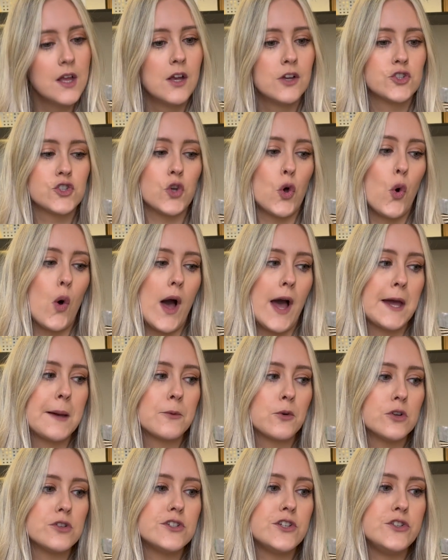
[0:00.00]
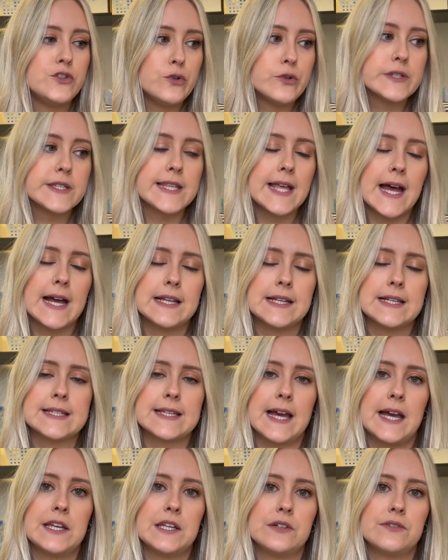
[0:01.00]
so I am going to use that as
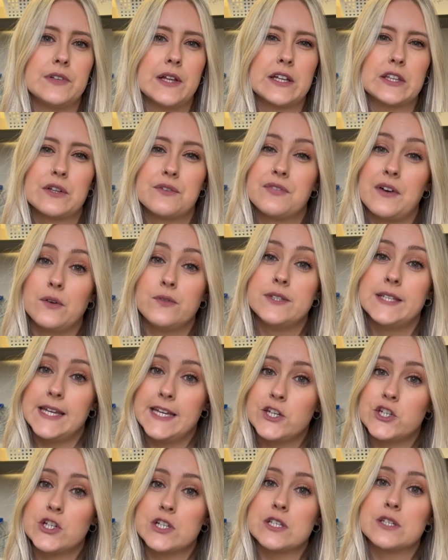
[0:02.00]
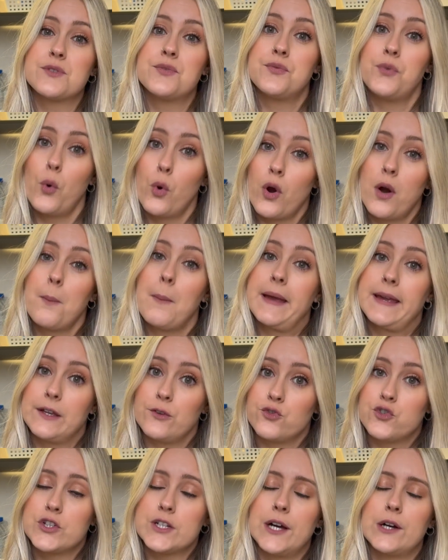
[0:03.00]
kind of like the foundations for my
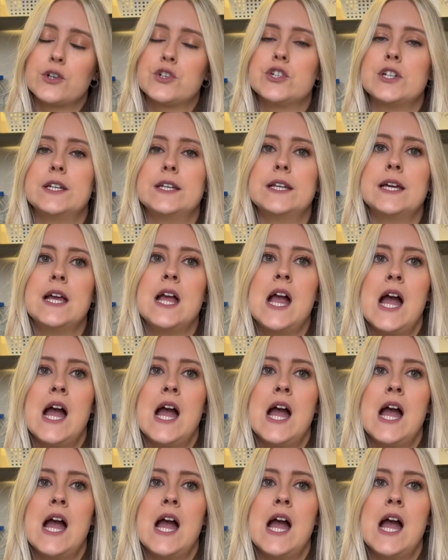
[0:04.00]
introduction,